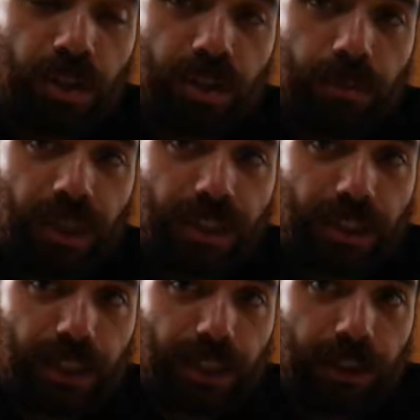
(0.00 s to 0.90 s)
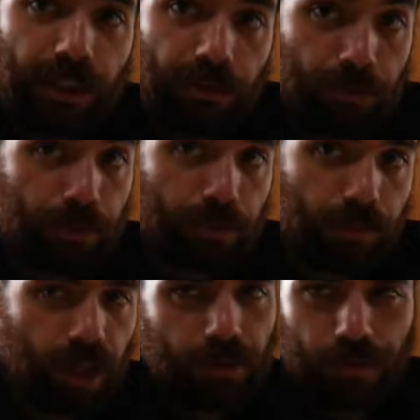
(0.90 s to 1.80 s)
you're gonna basically like,
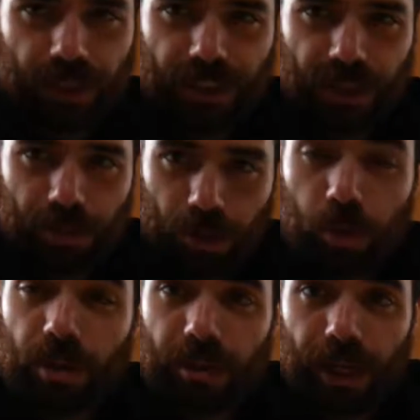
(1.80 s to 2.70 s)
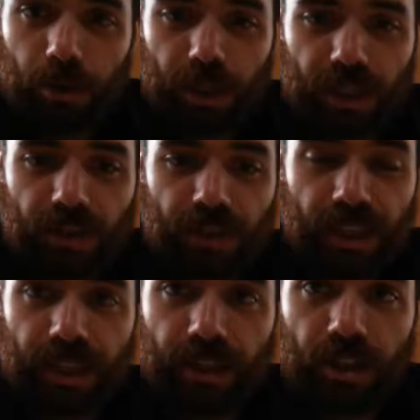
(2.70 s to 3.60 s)
not freeze them, but cool them down quick enough
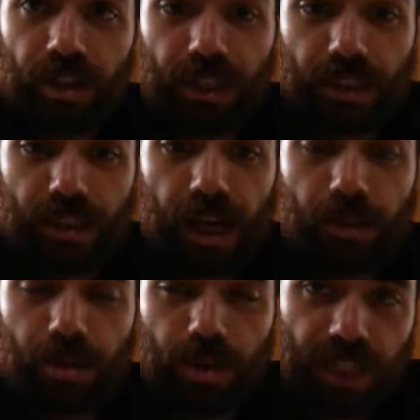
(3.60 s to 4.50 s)
that the cooking stops.